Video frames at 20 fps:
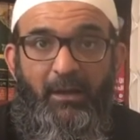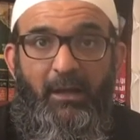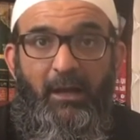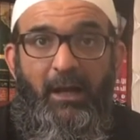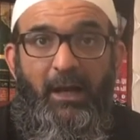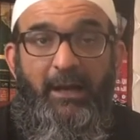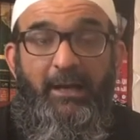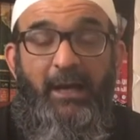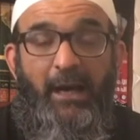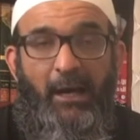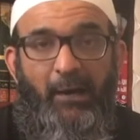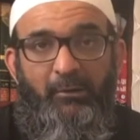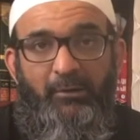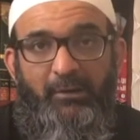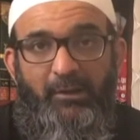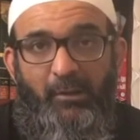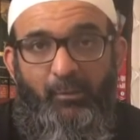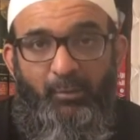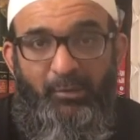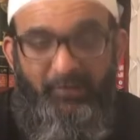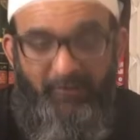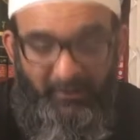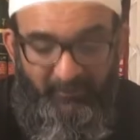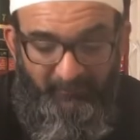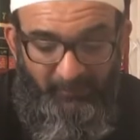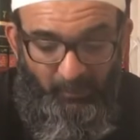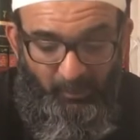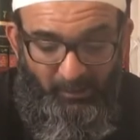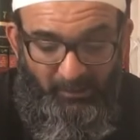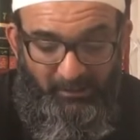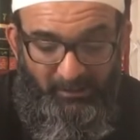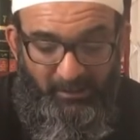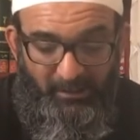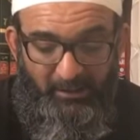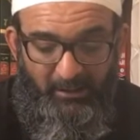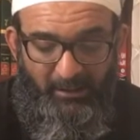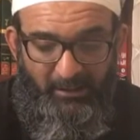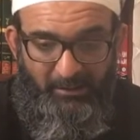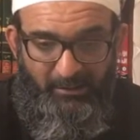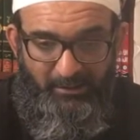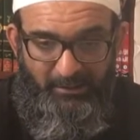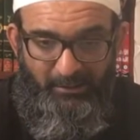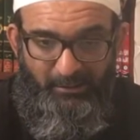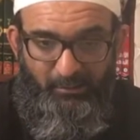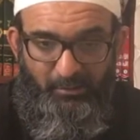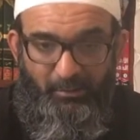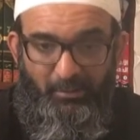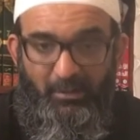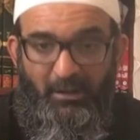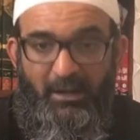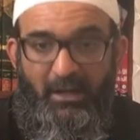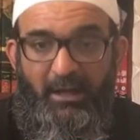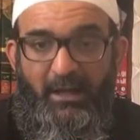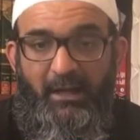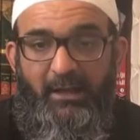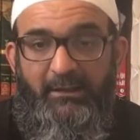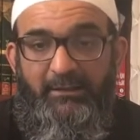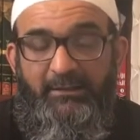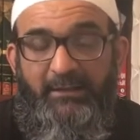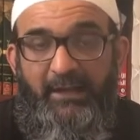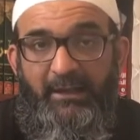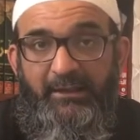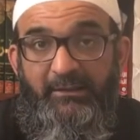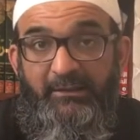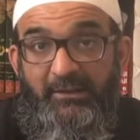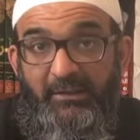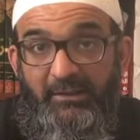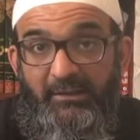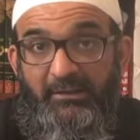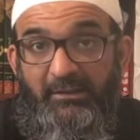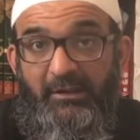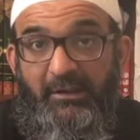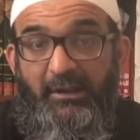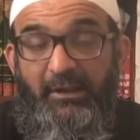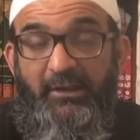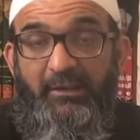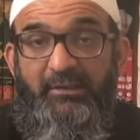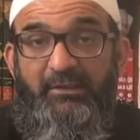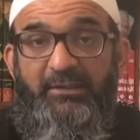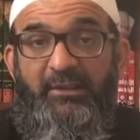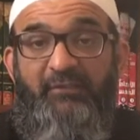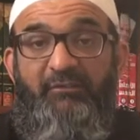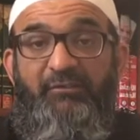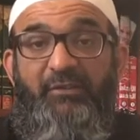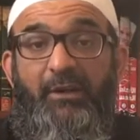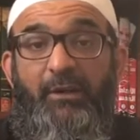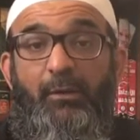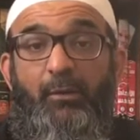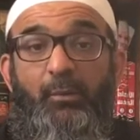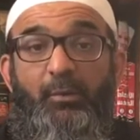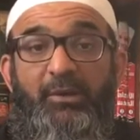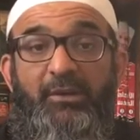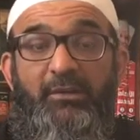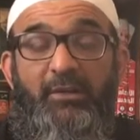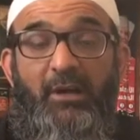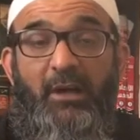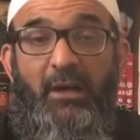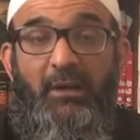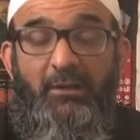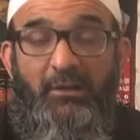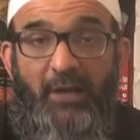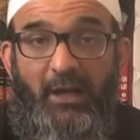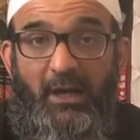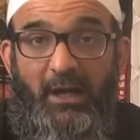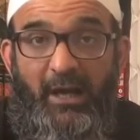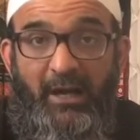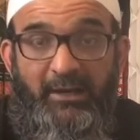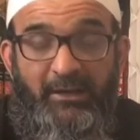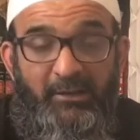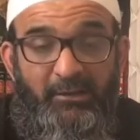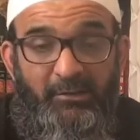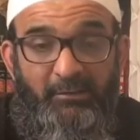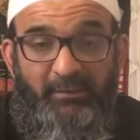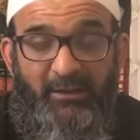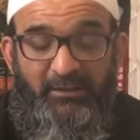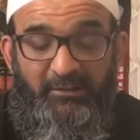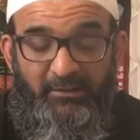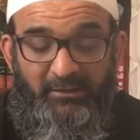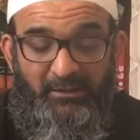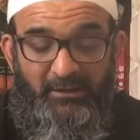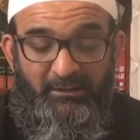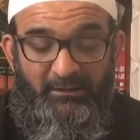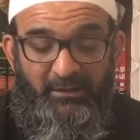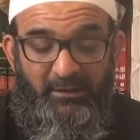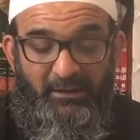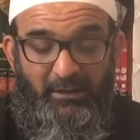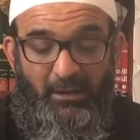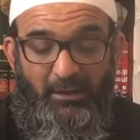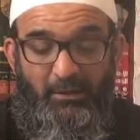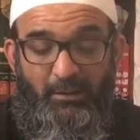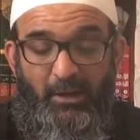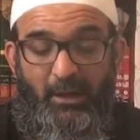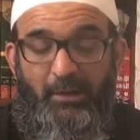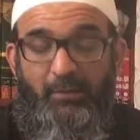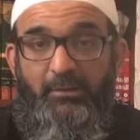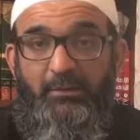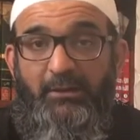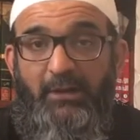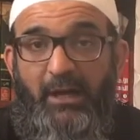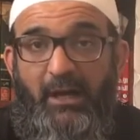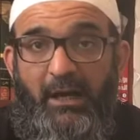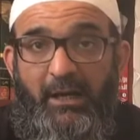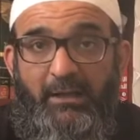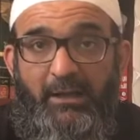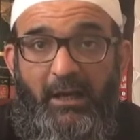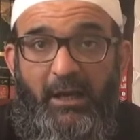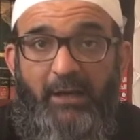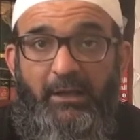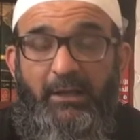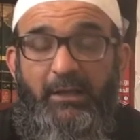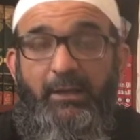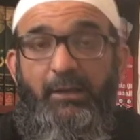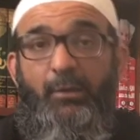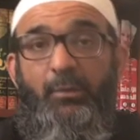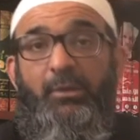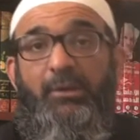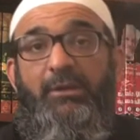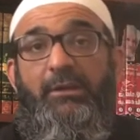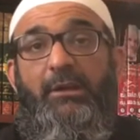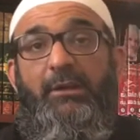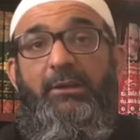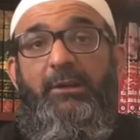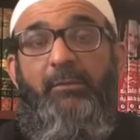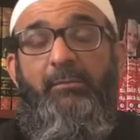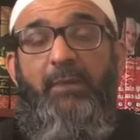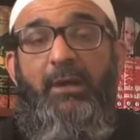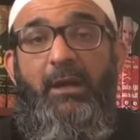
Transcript: an outcome which everyone can agree to, then this is something which Allah and His Messenger sallallahu ta'ala alayhi wasallam,